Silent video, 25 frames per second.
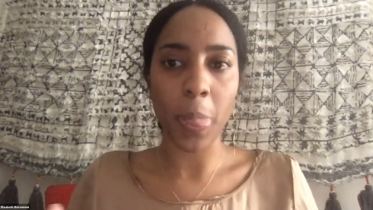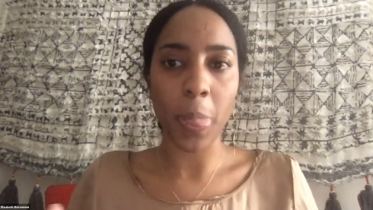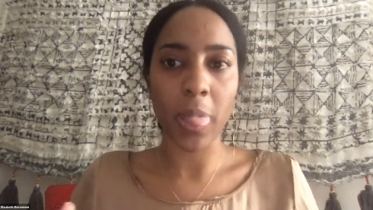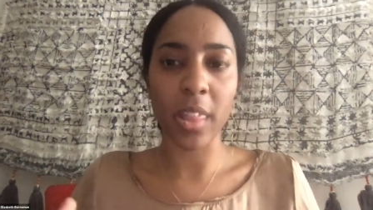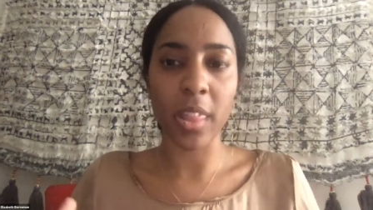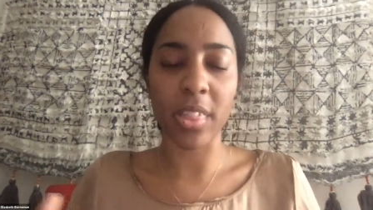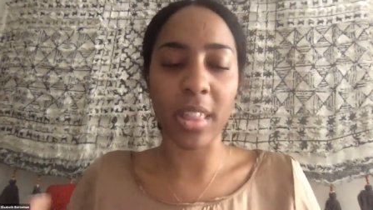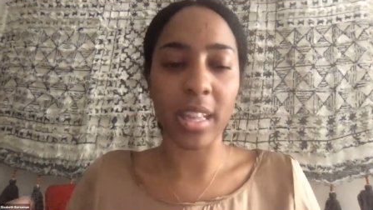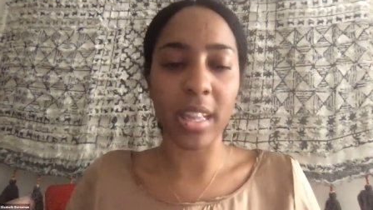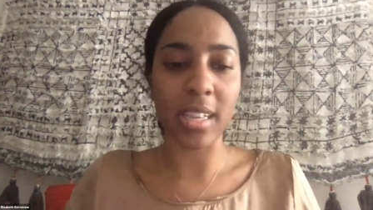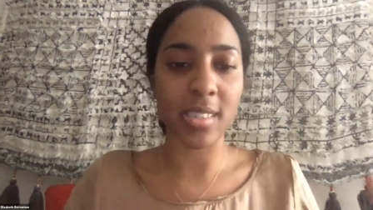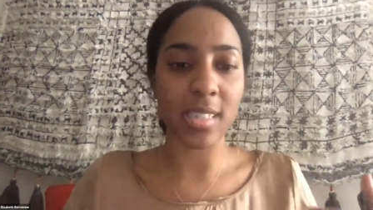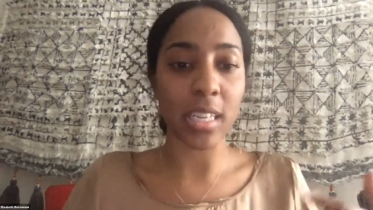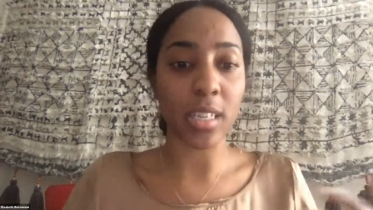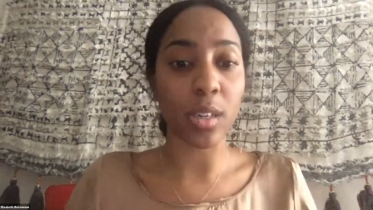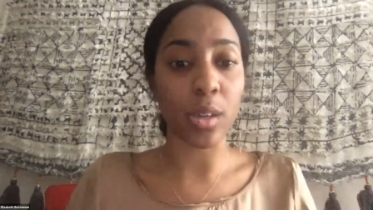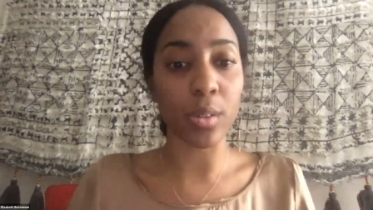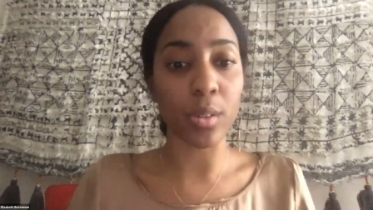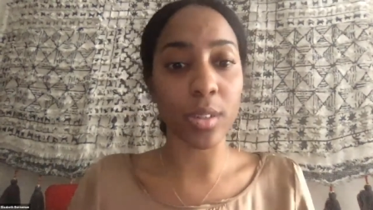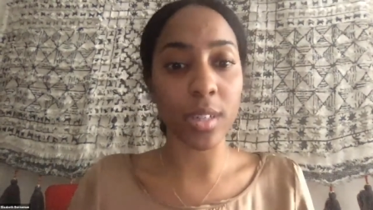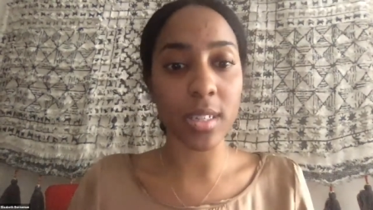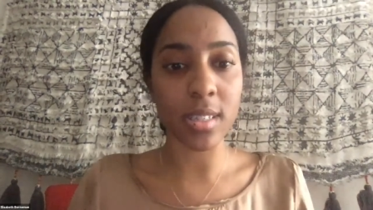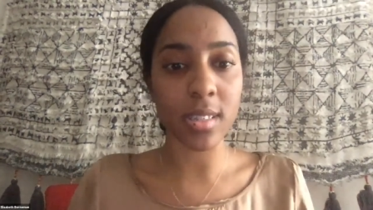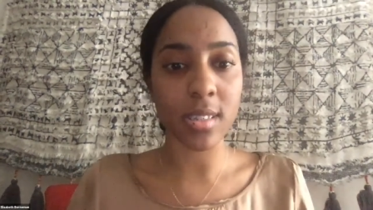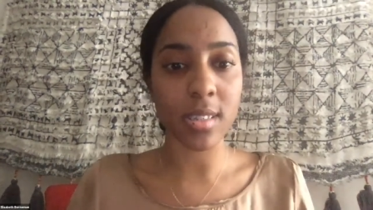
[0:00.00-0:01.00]
the things they
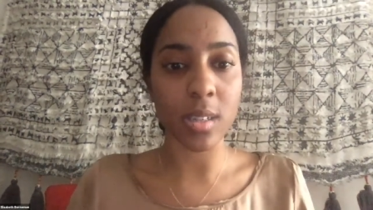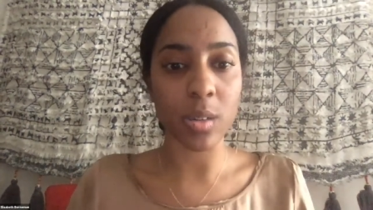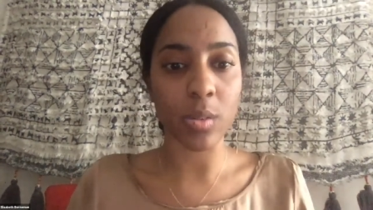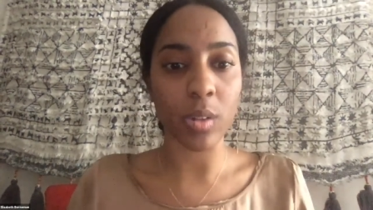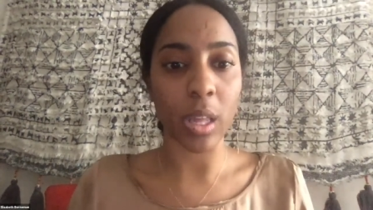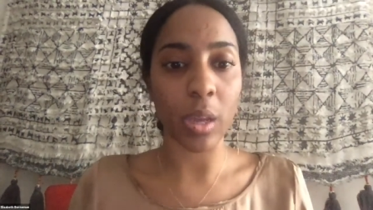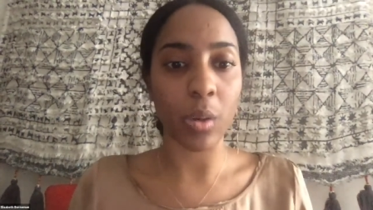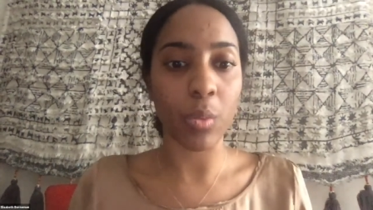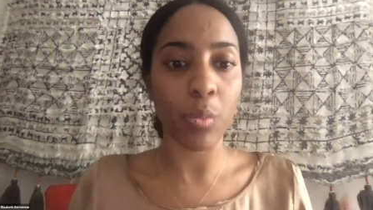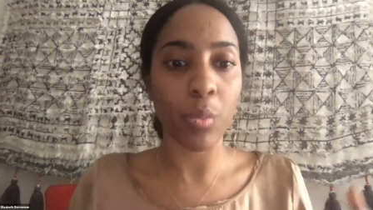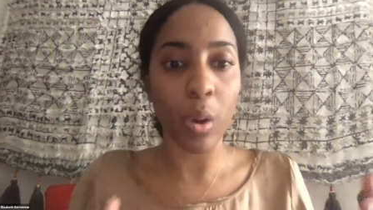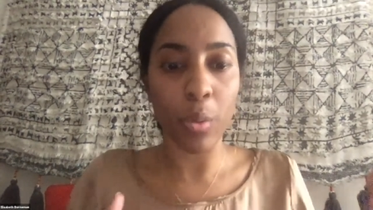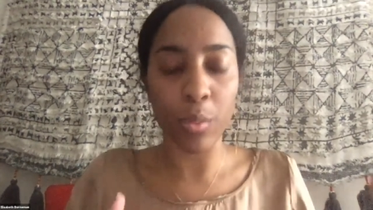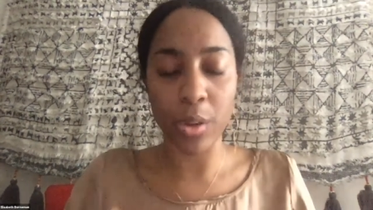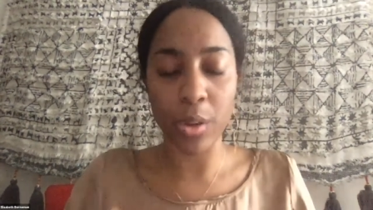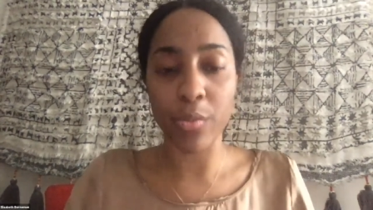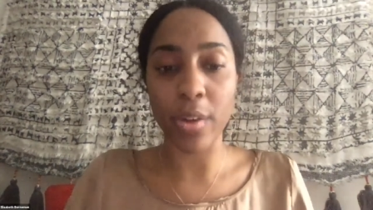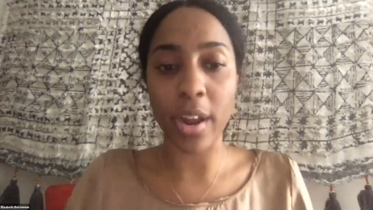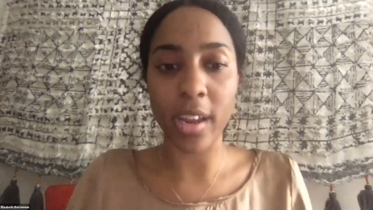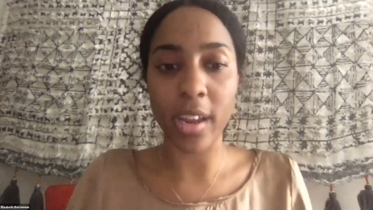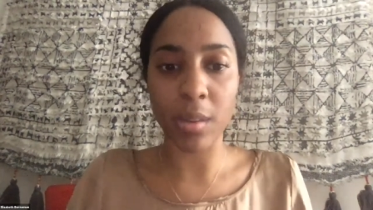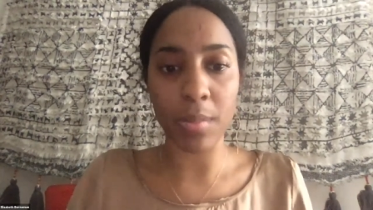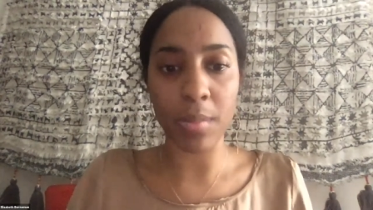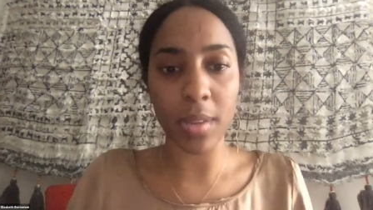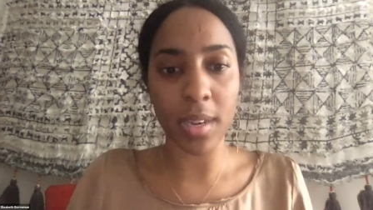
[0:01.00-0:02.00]
noticed and like what we
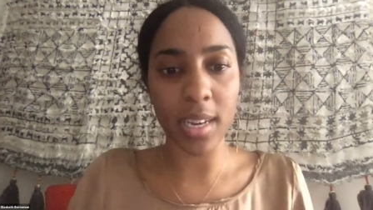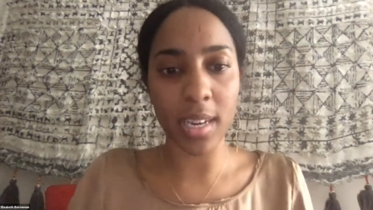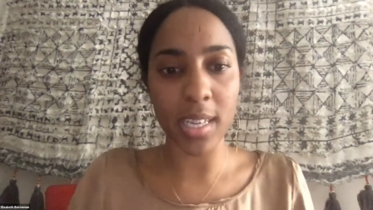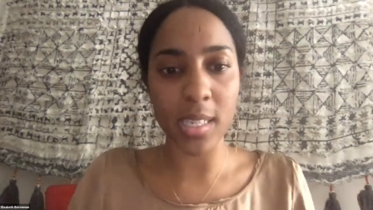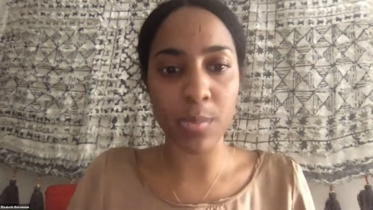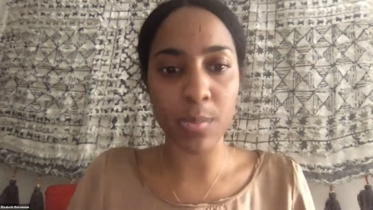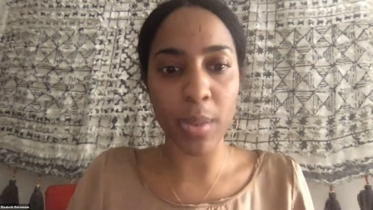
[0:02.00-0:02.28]
recommend as